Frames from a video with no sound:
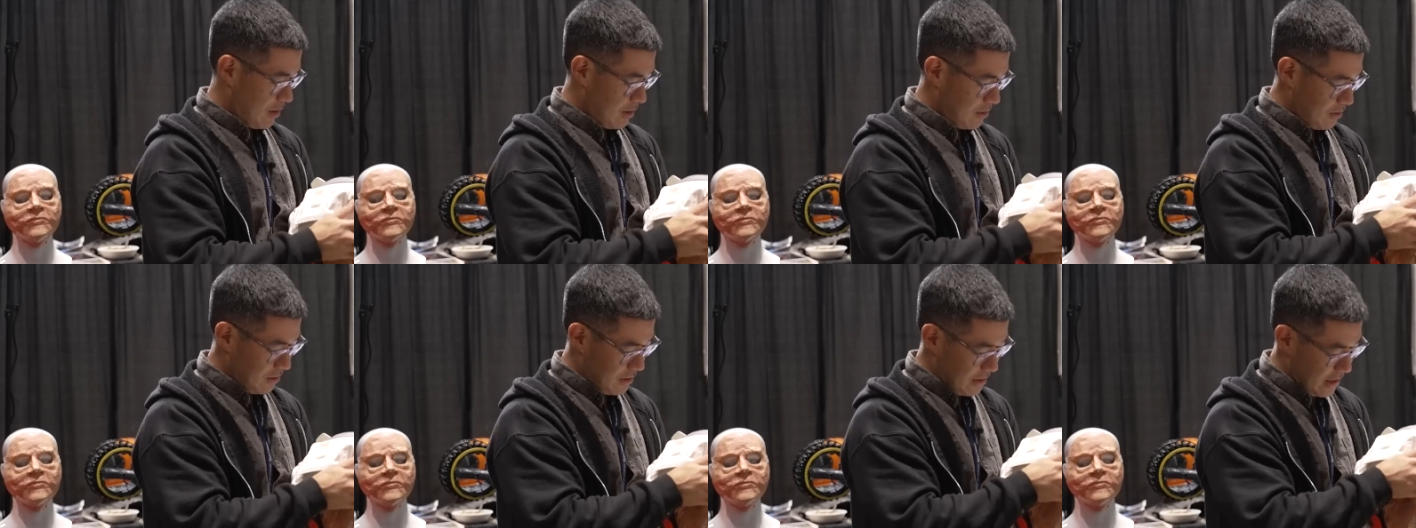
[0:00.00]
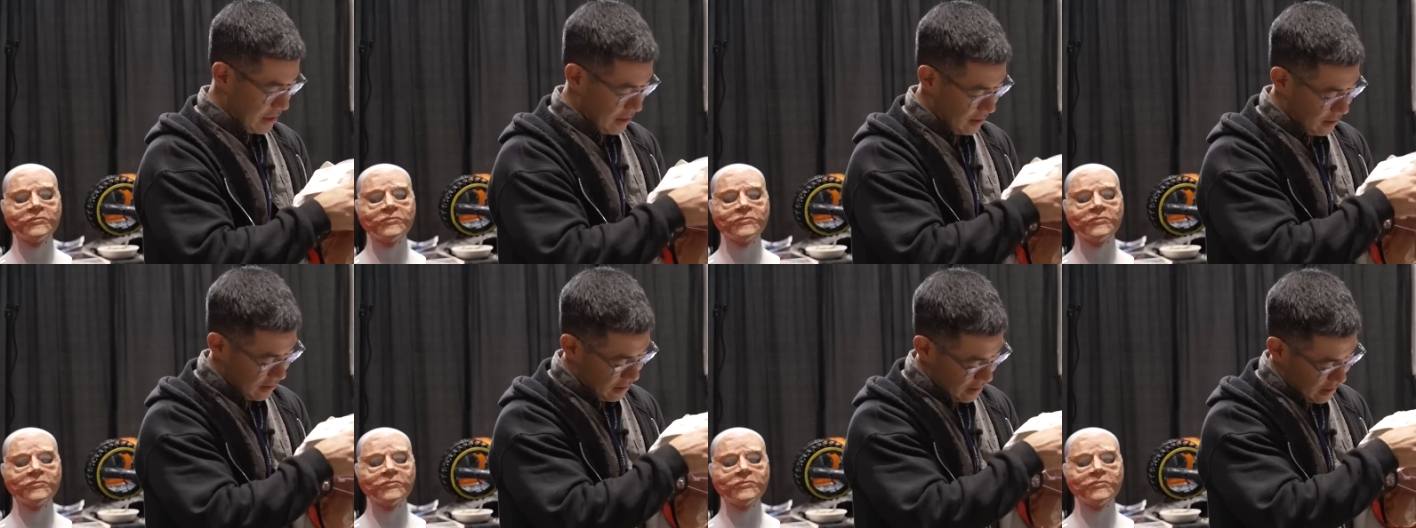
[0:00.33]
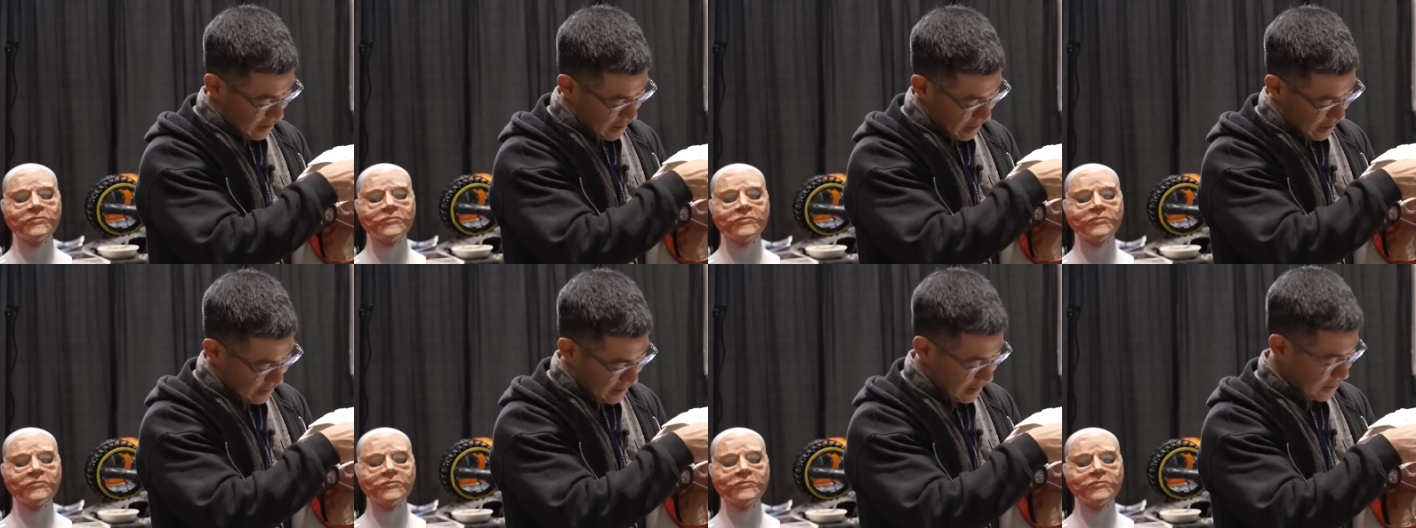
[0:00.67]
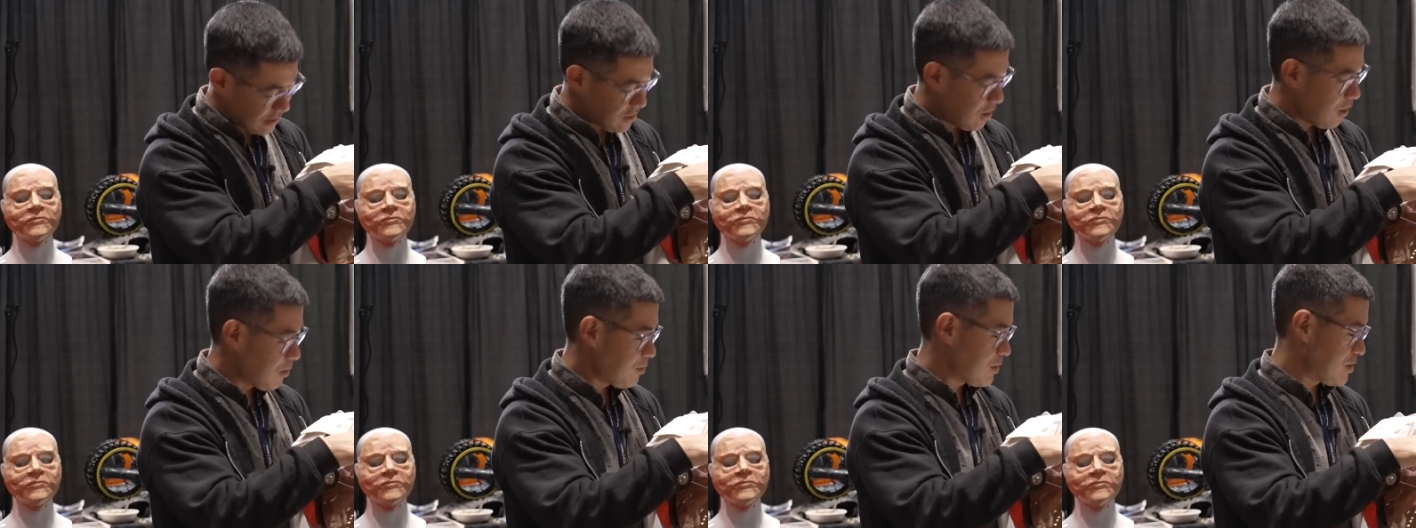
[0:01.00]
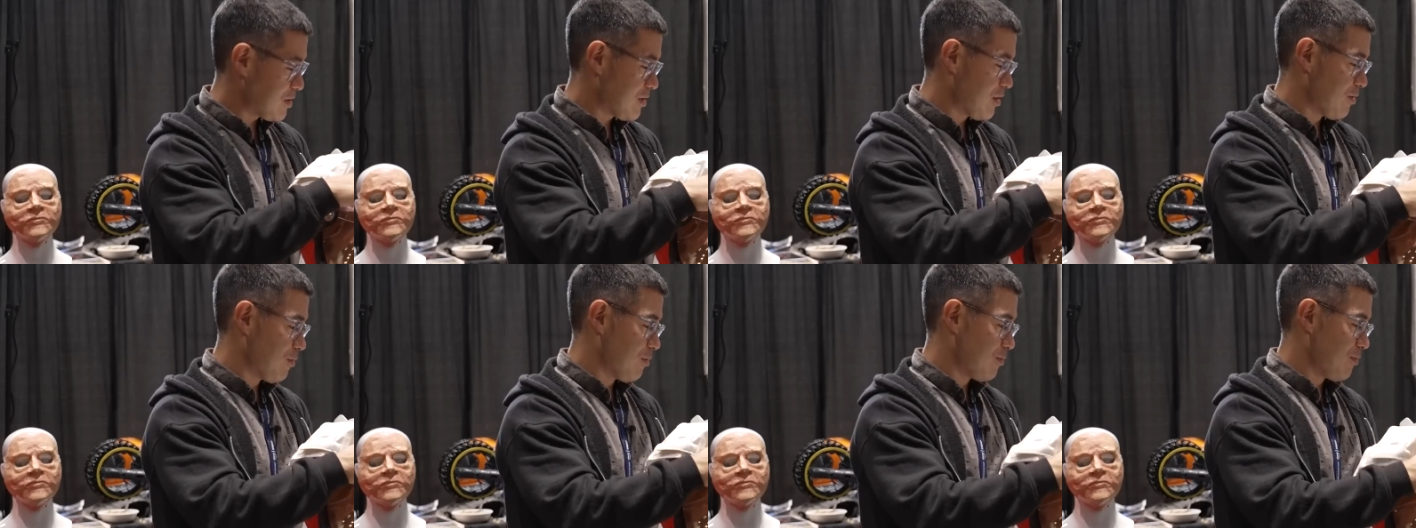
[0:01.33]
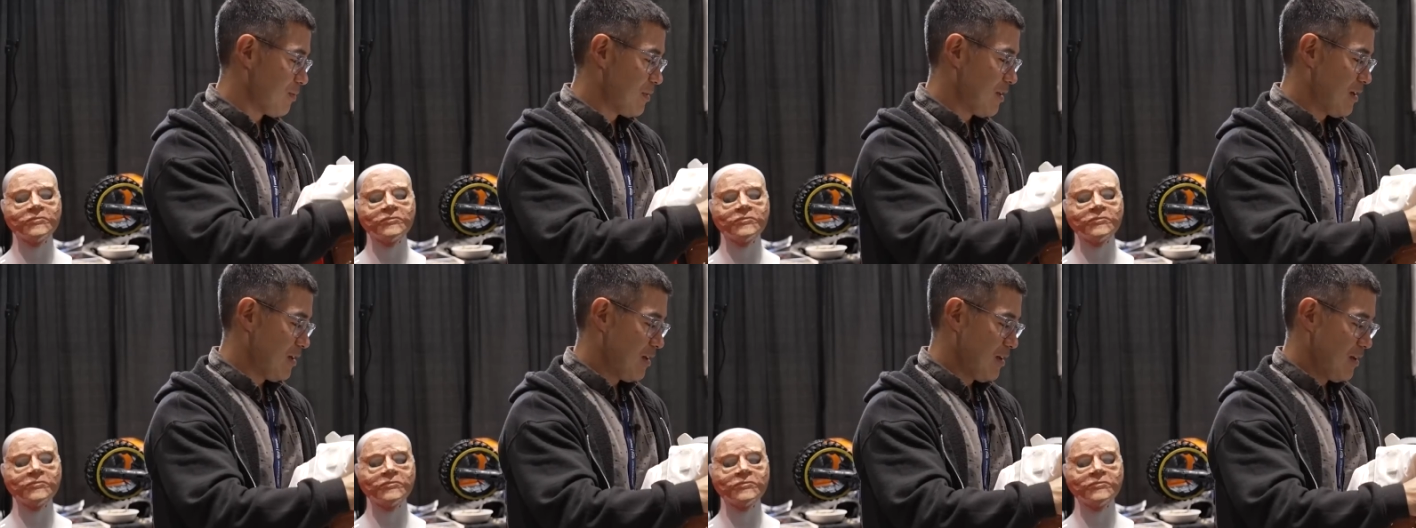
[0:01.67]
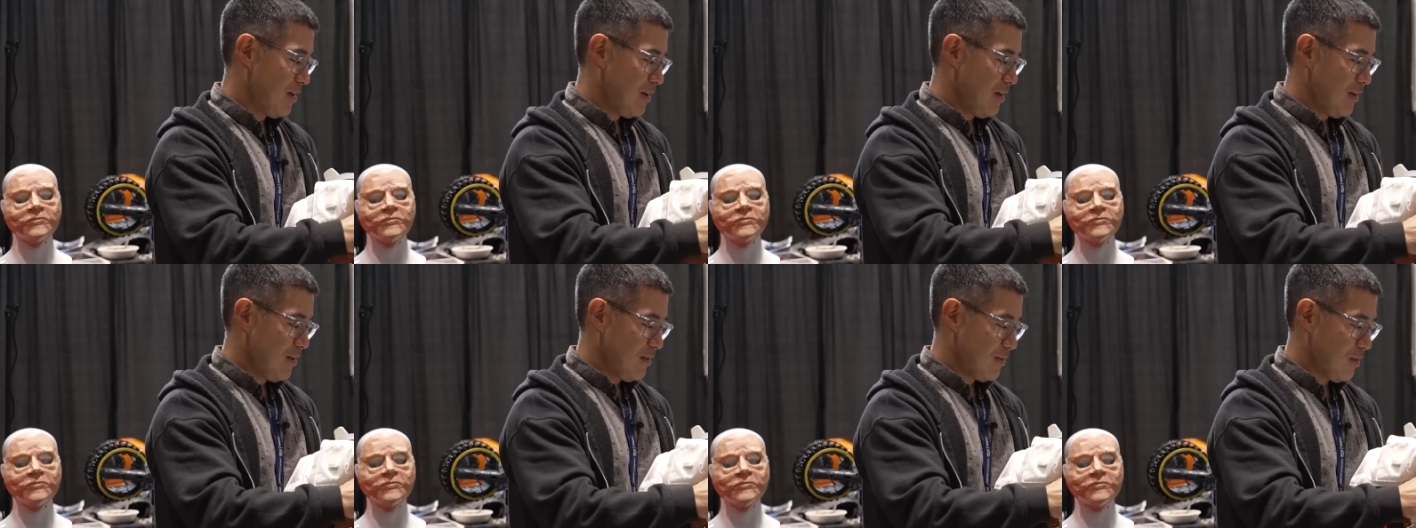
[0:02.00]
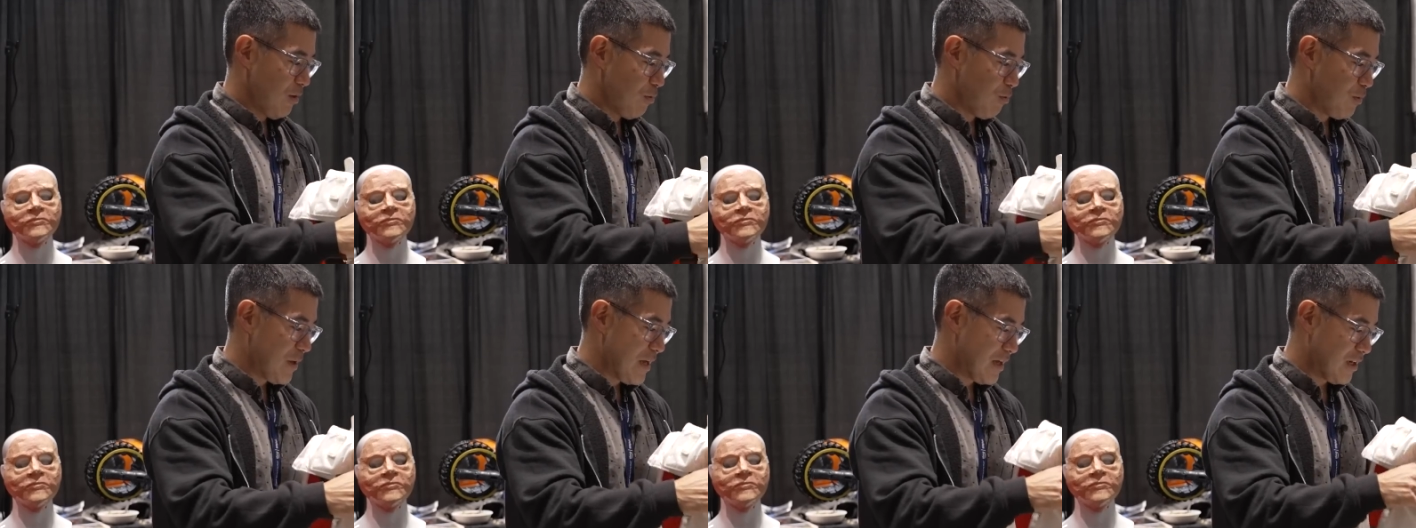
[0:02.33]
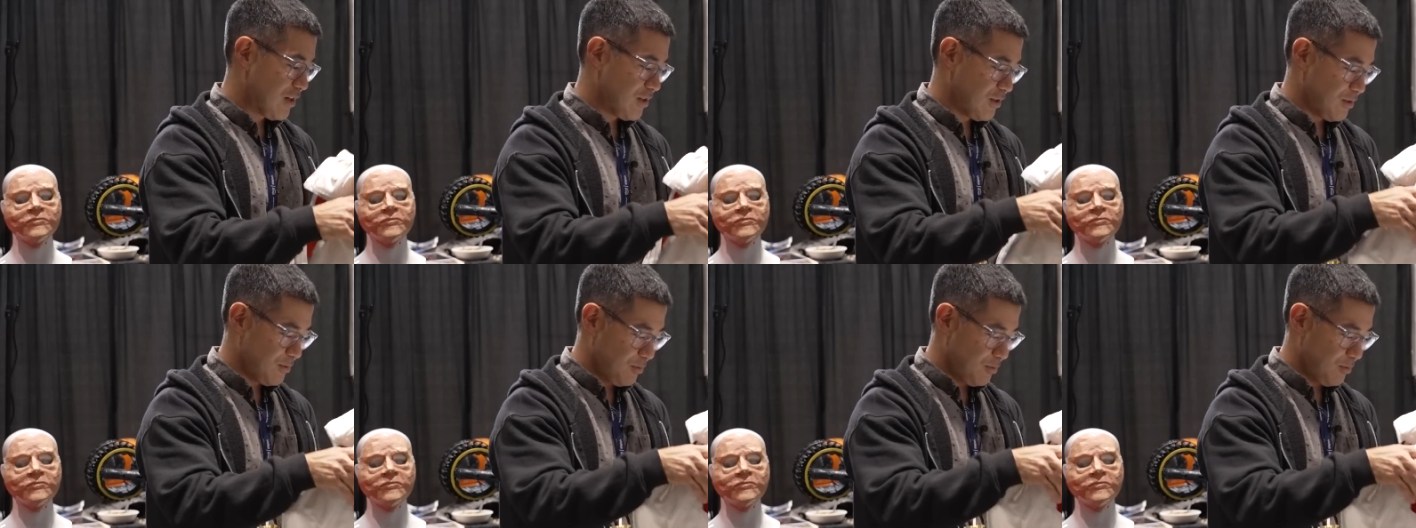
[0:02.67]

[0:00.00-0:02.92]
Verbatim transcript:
Speaker 1: underneath, and that's always the. the weak